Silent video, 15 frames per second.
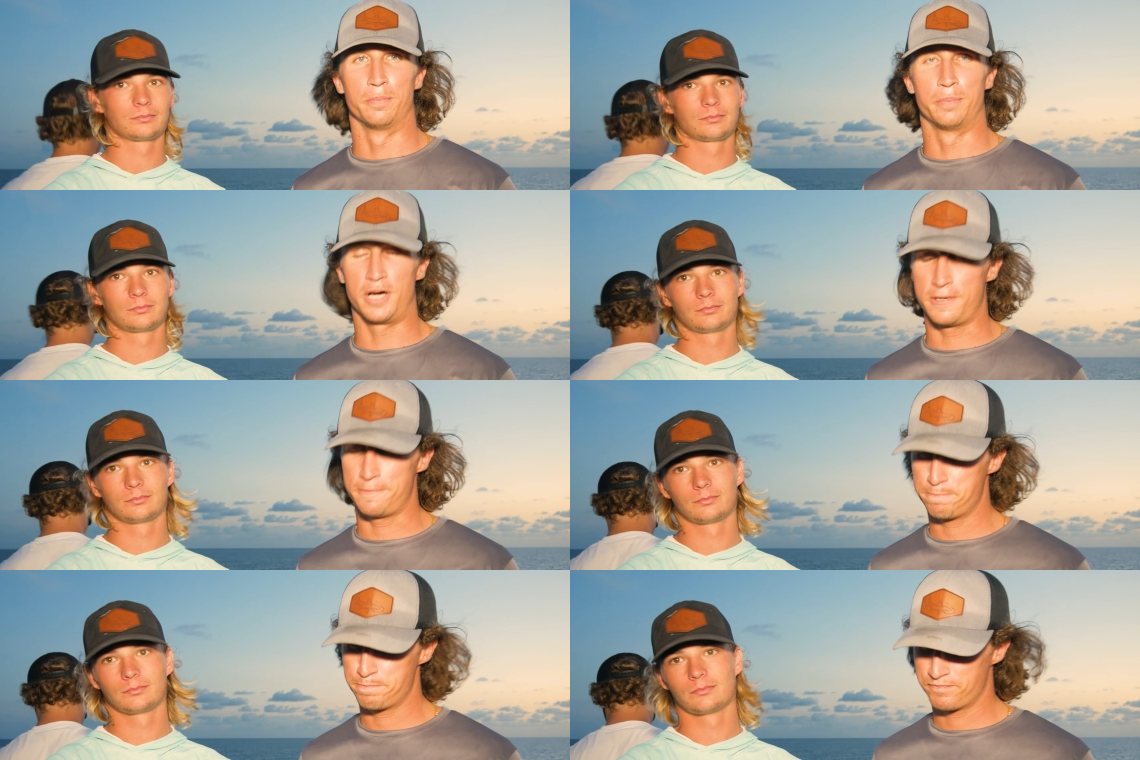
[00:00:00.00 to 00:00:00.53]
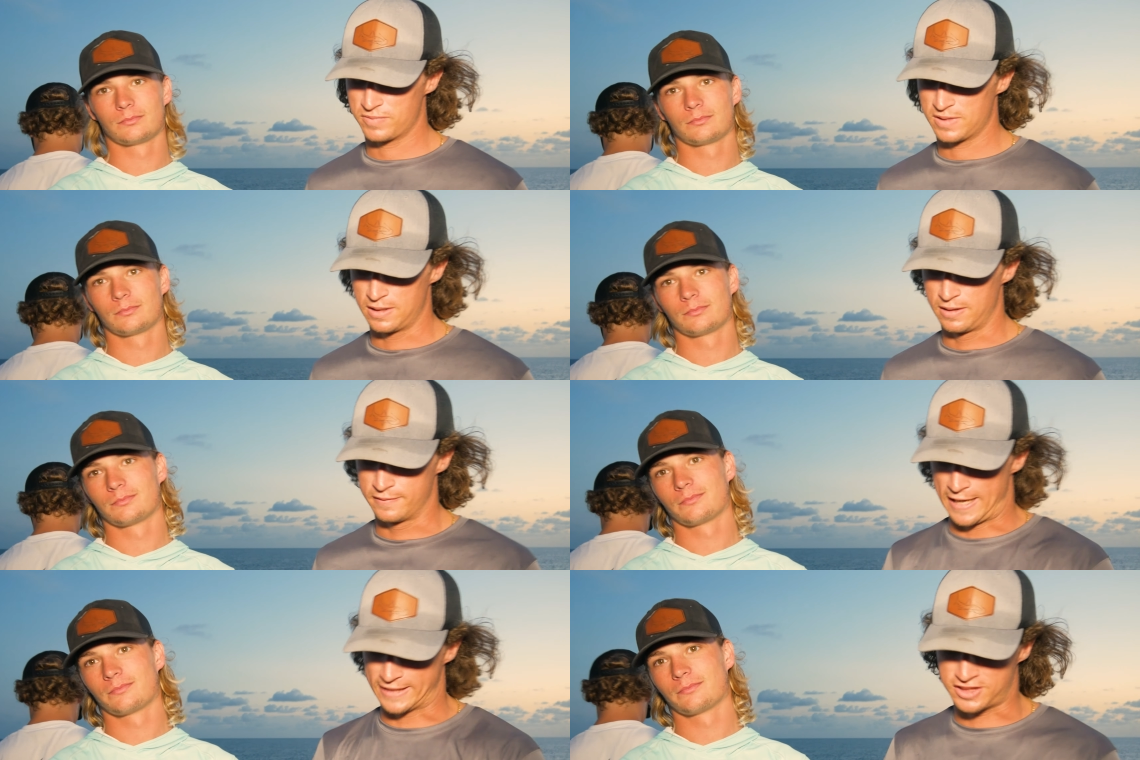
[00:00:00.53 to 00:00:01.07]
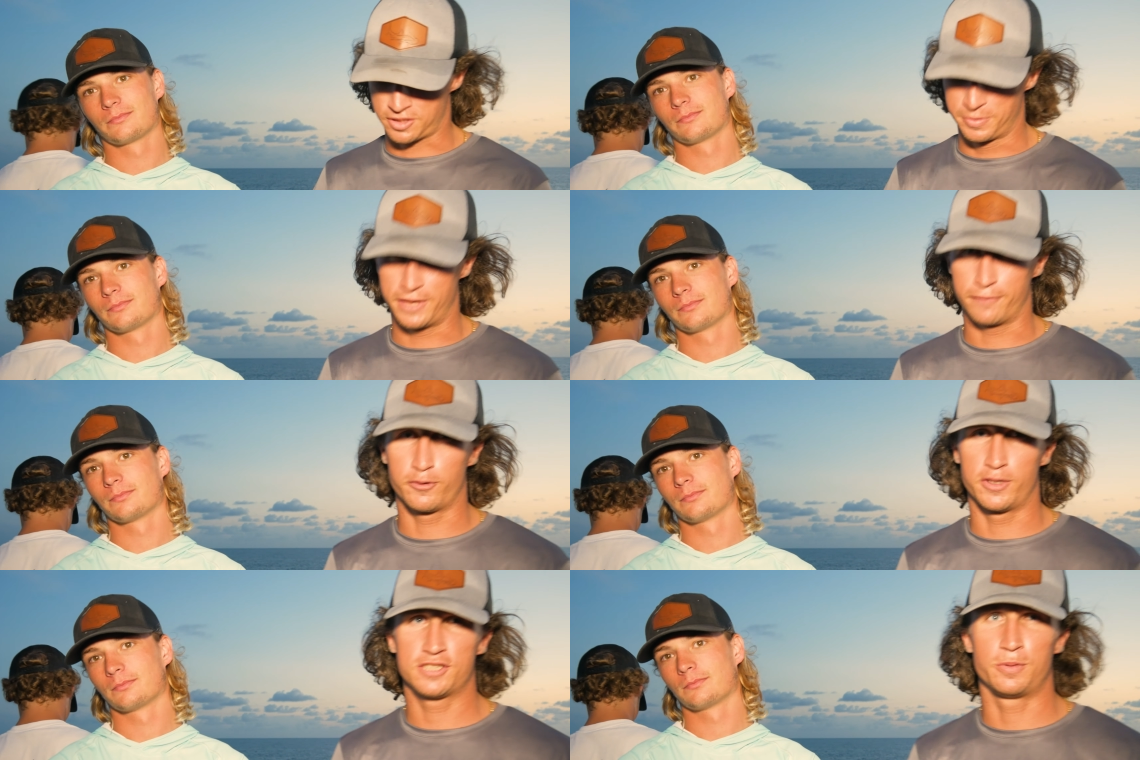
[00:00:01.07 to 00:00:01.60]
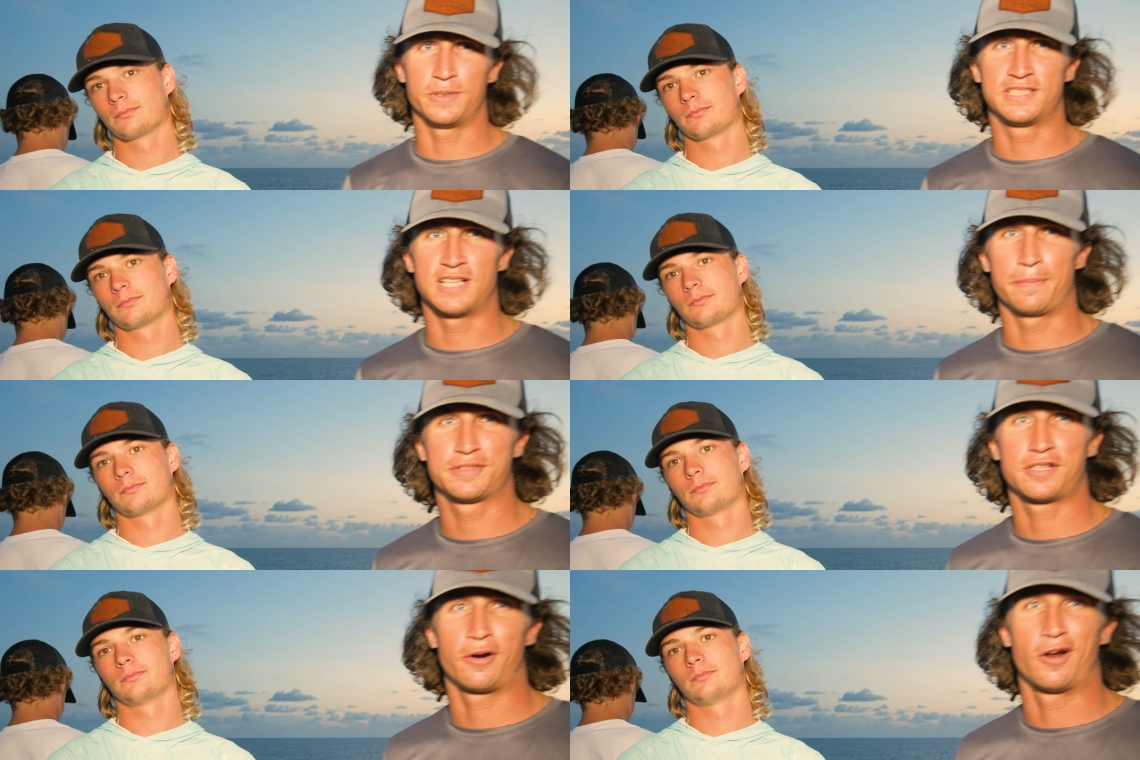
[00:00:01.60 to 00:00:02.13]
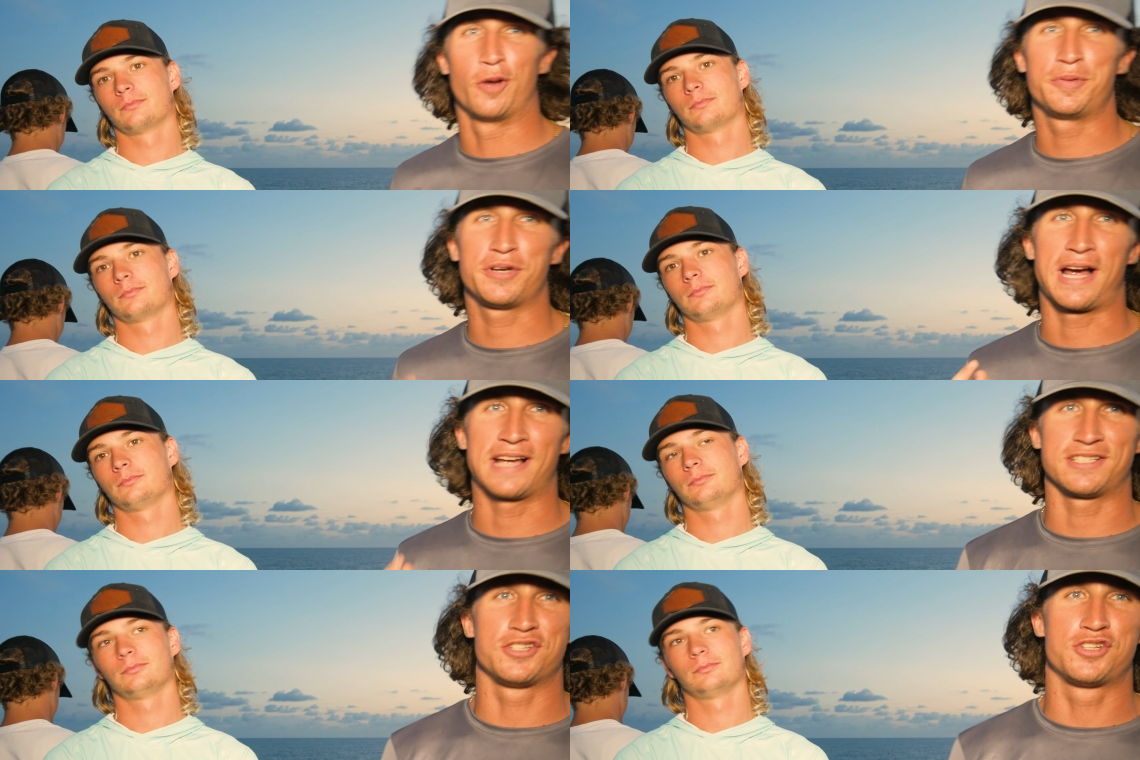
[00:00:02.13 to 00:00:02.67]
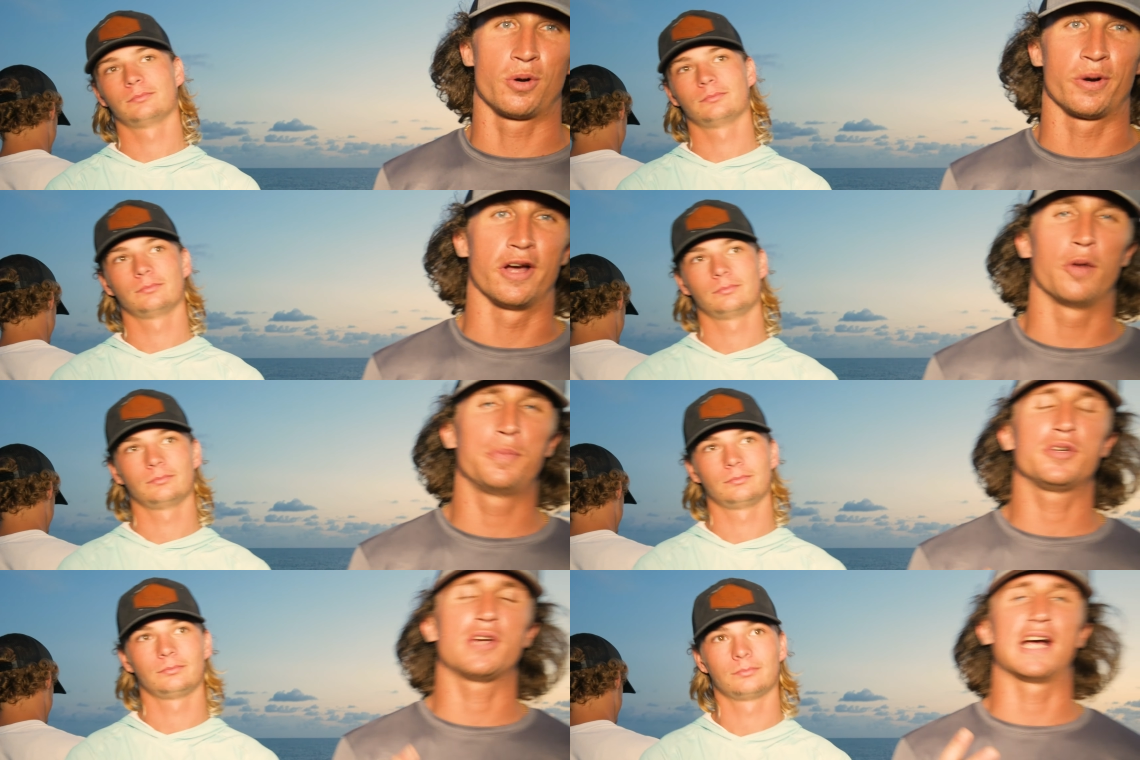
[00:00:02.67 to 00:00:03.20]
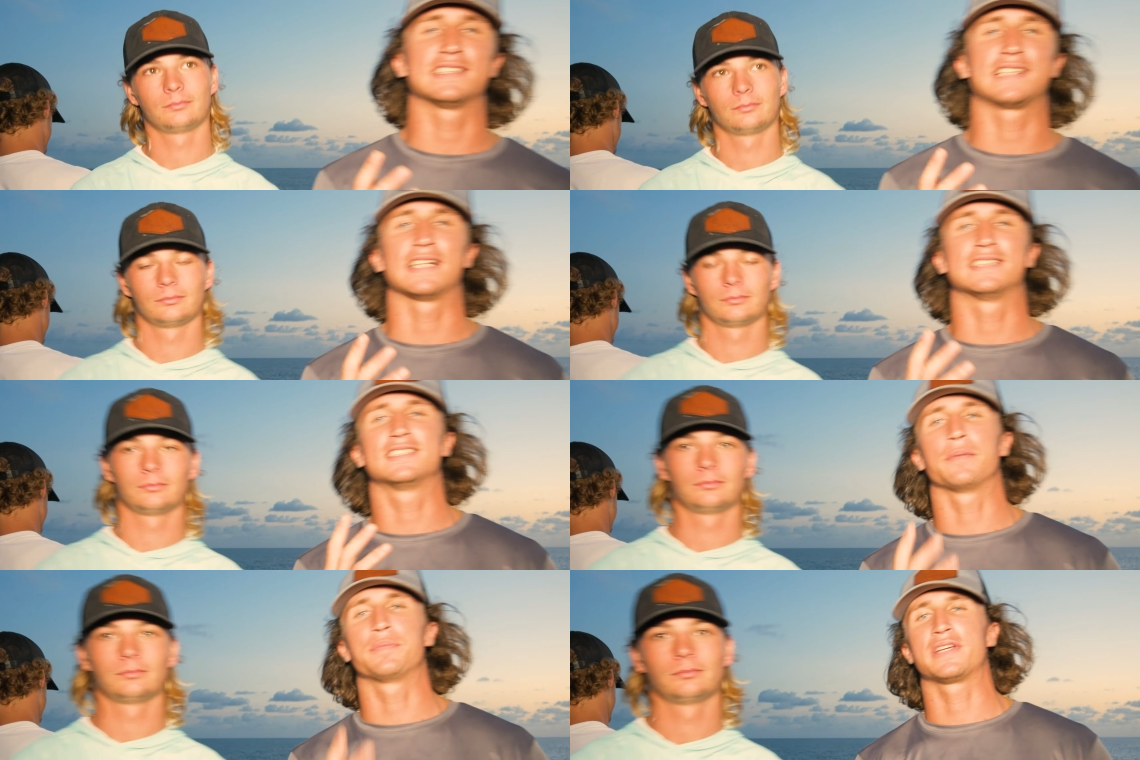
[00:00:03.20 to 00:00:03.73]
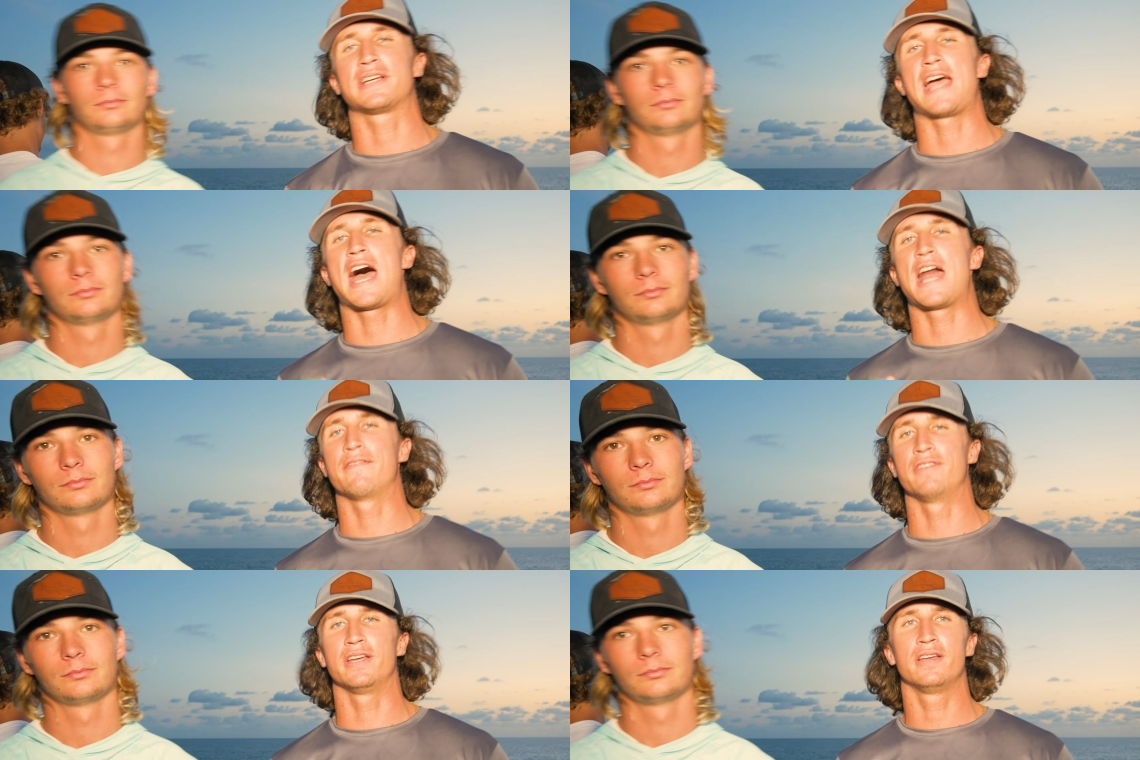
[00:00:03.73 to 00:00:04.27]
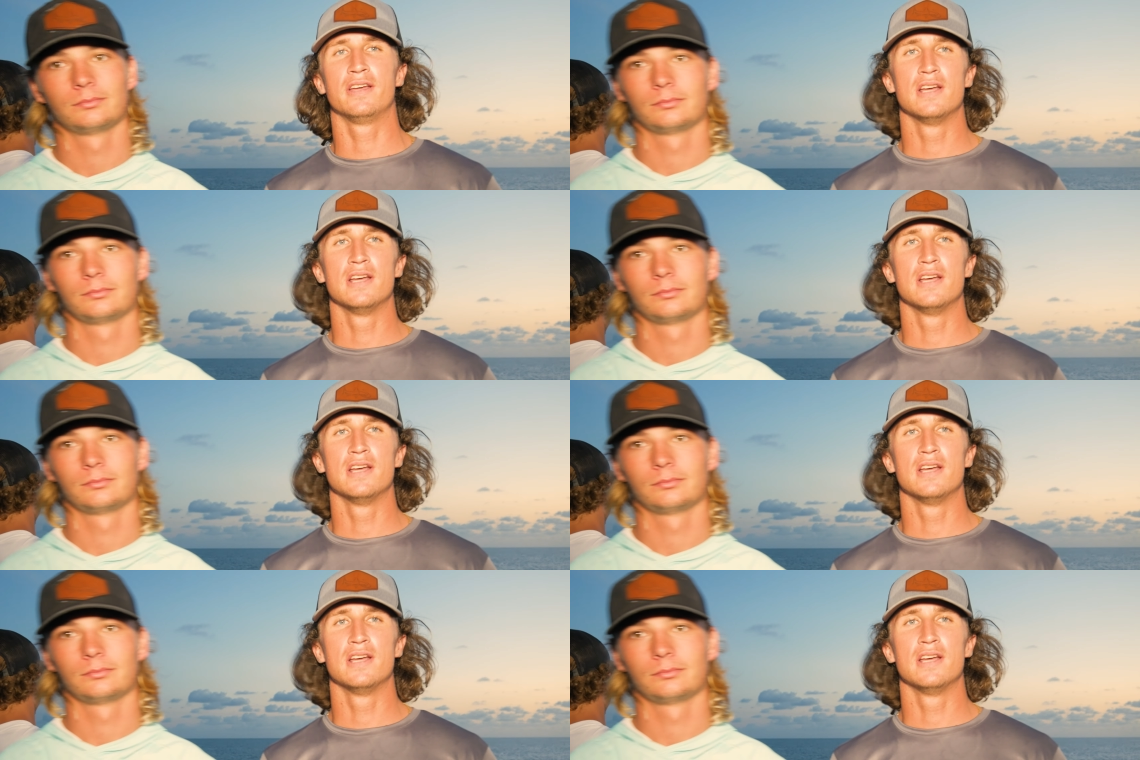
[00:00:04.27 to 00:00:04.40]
Speaker 1: But that's going to be it for this week's episode. I hope you guys enjoyed it. I hope you guys got something out of it.